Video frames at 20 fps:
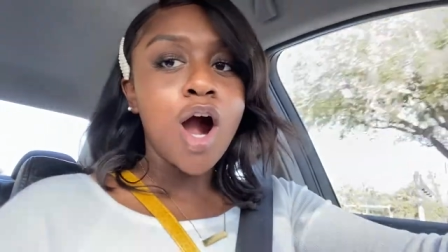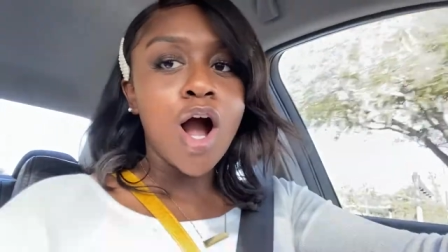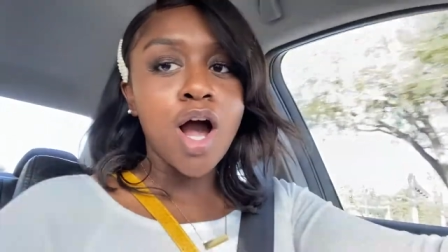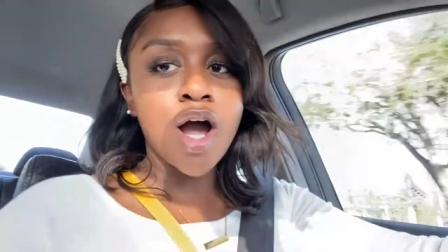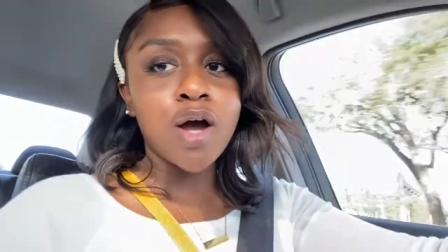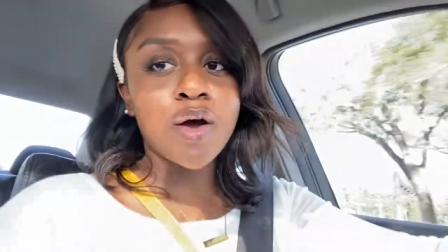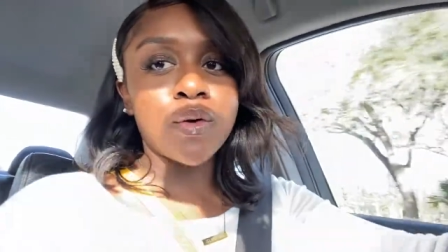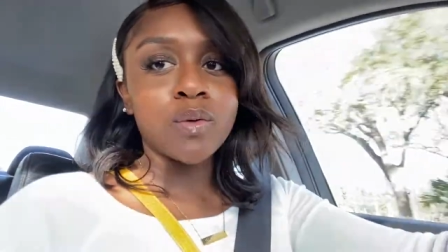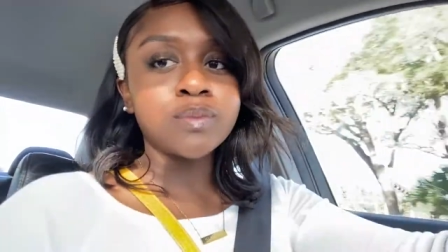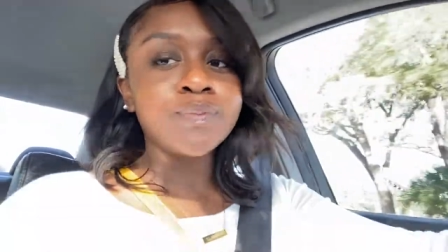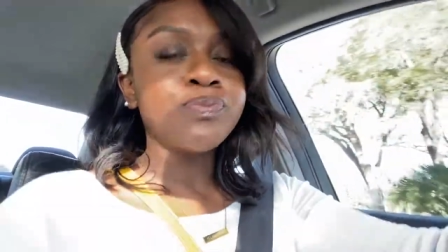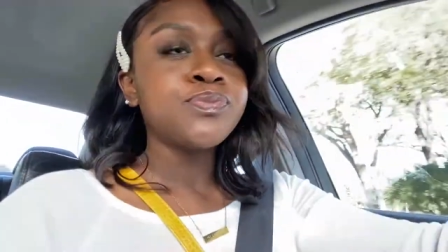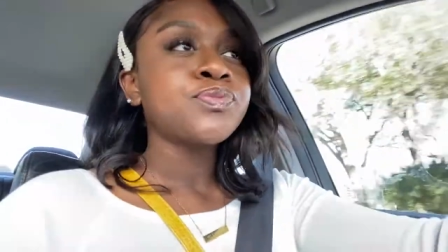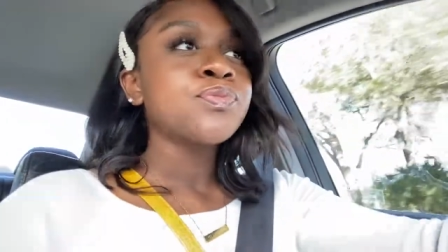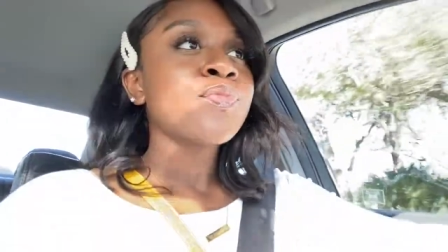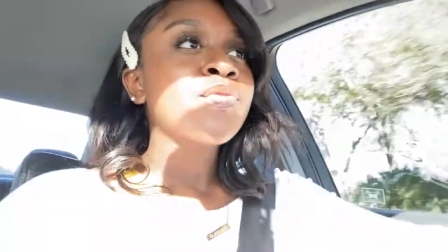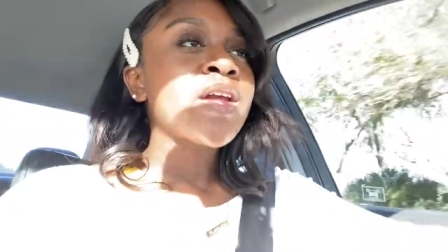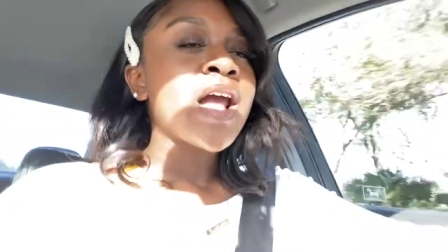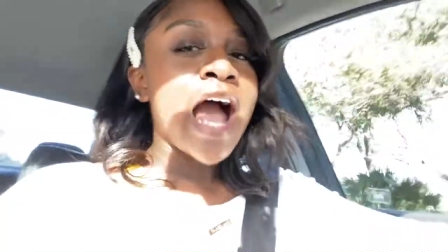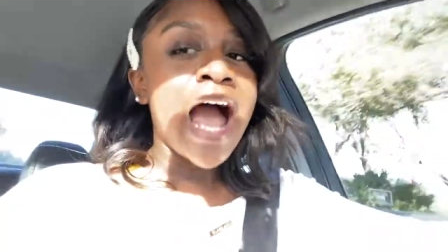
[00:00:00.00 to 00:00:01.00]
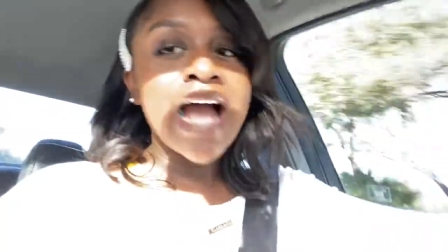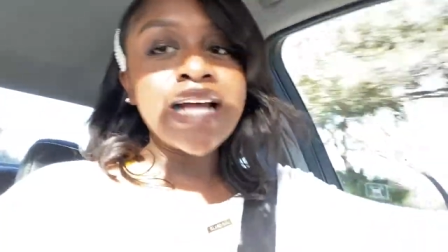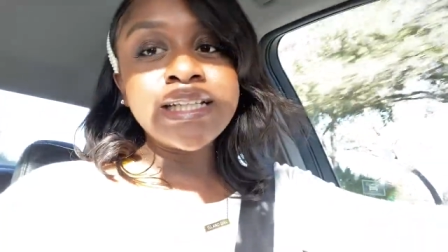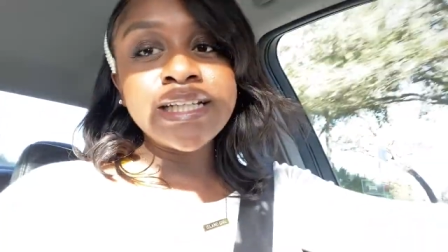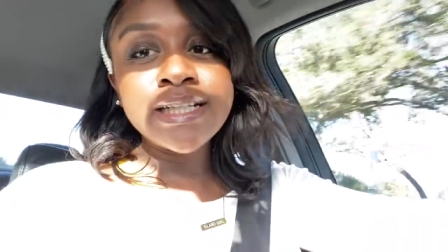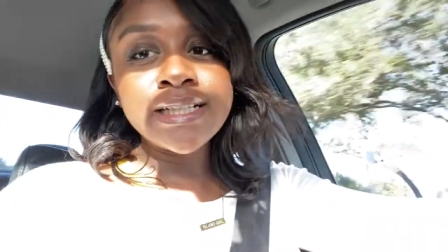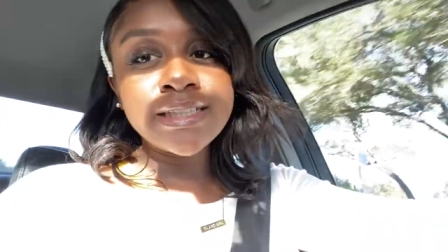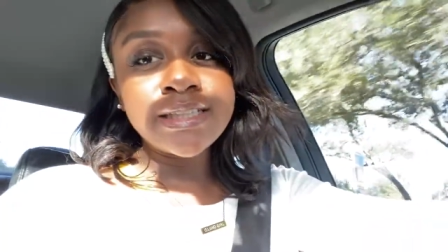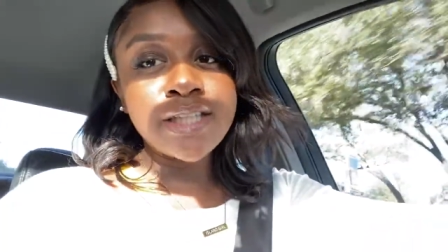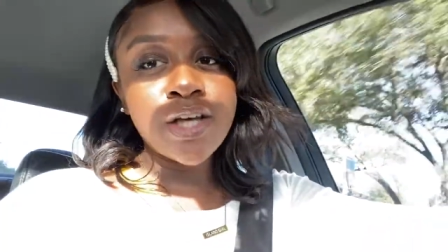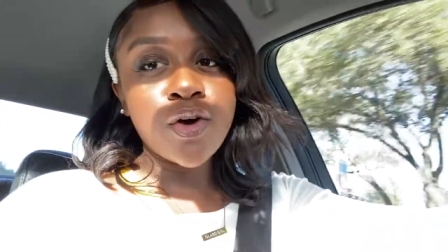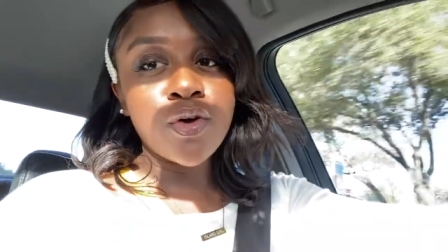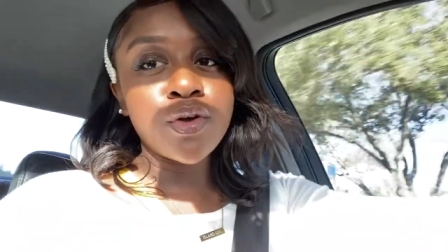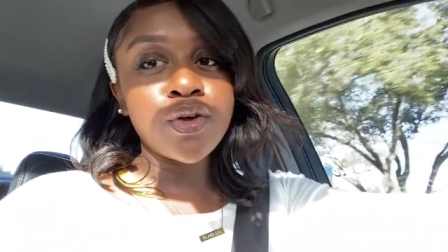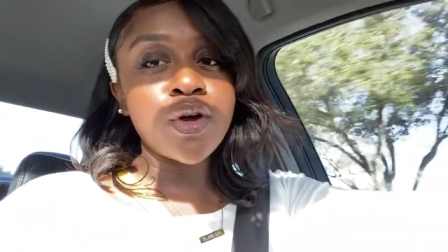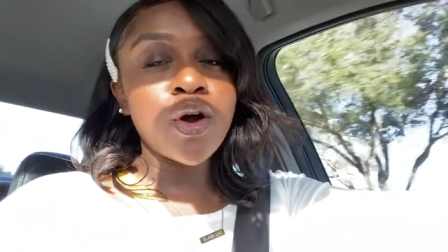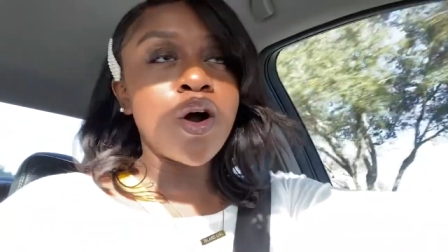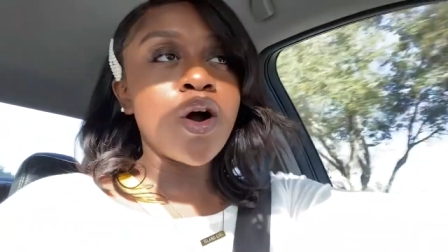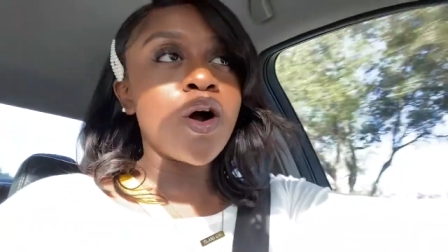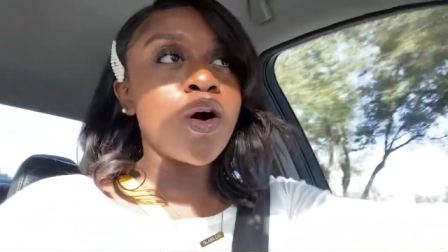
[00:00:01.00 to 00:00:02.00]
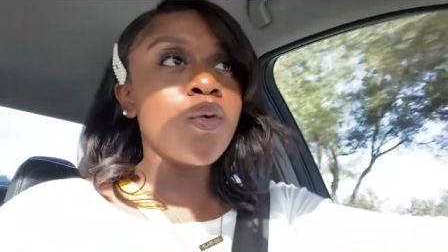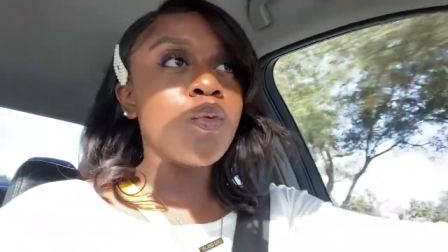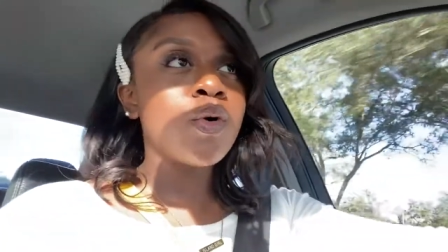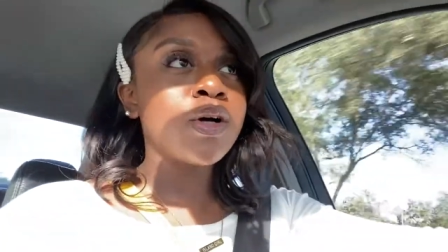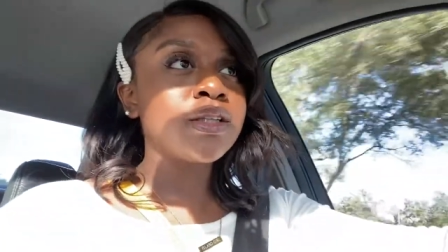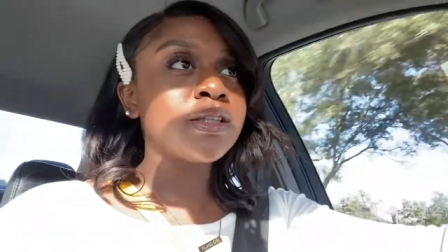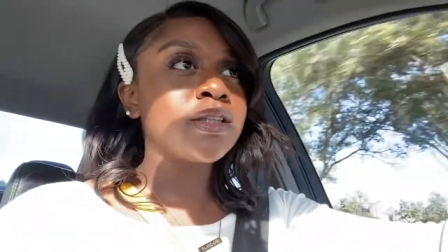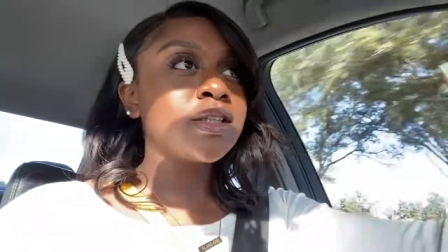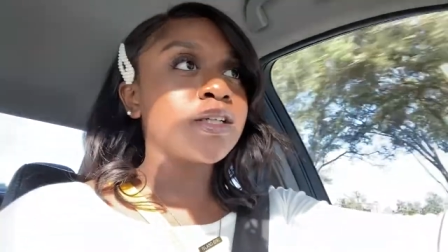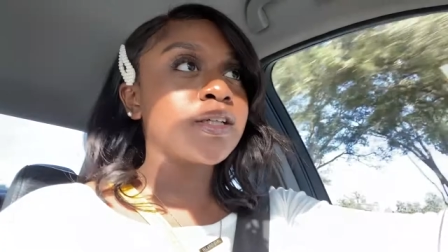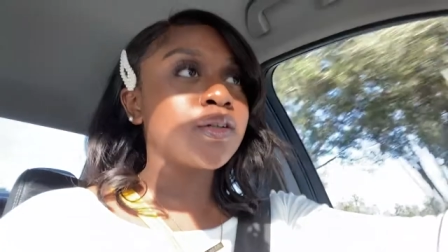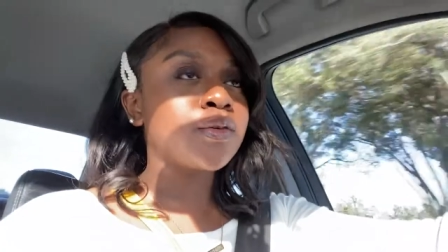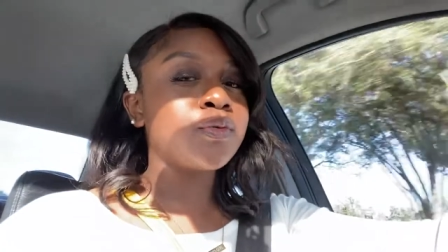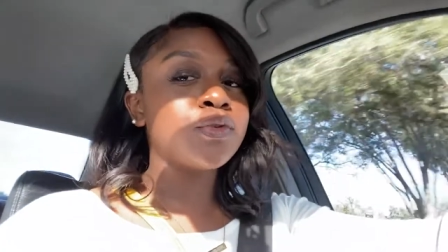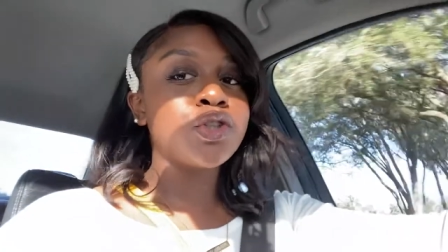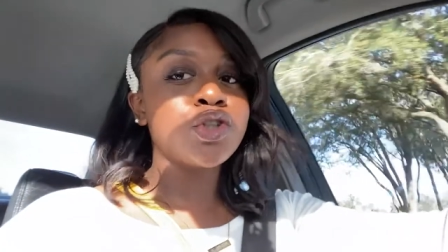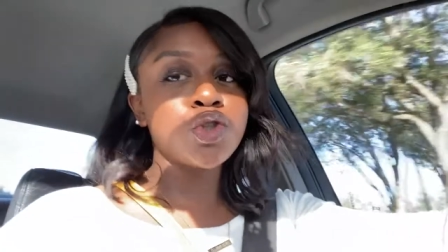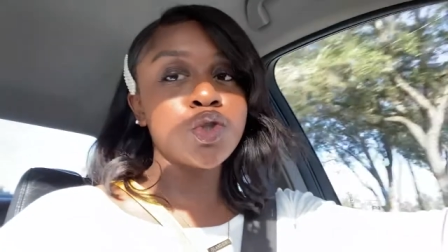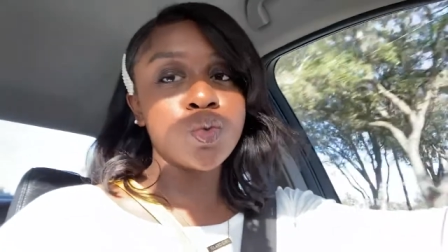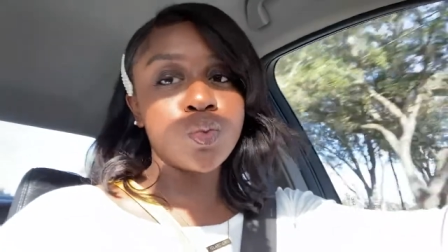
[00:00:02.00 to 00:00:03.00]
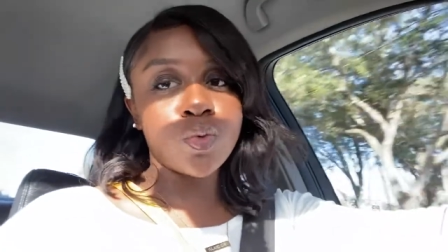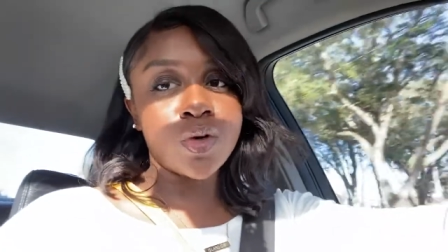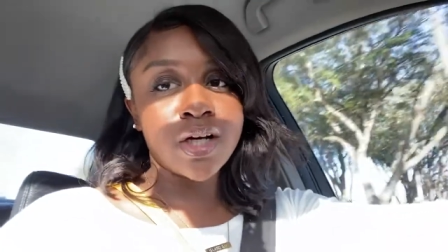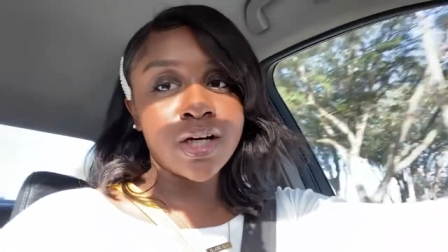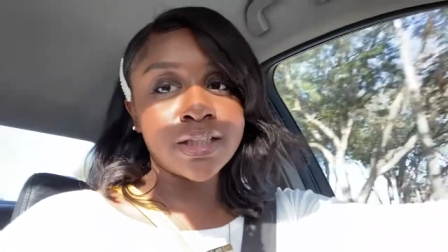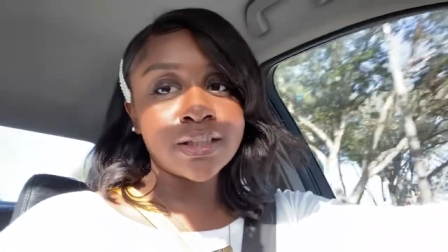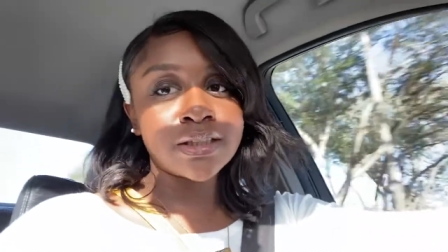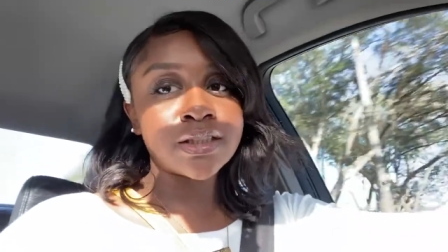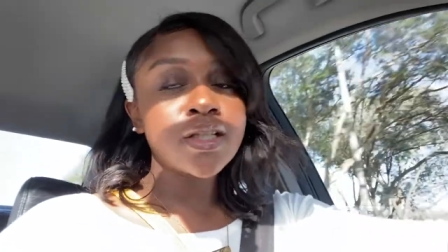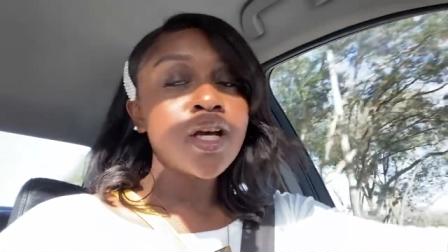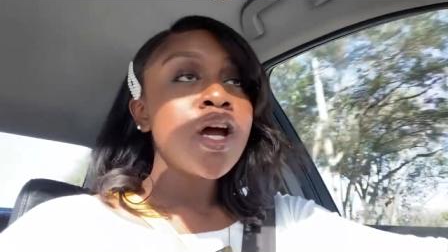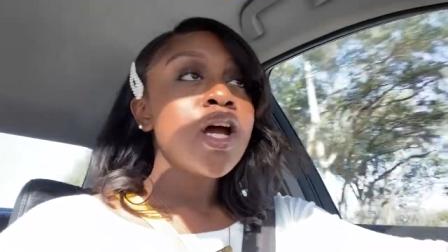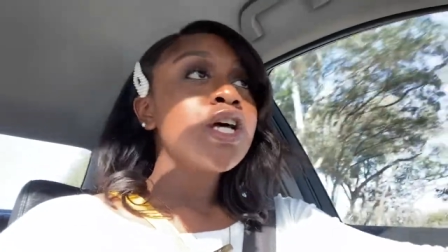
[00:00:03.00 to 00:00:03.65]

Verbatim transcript: Oh, I didn't tell y'all what the shoot was.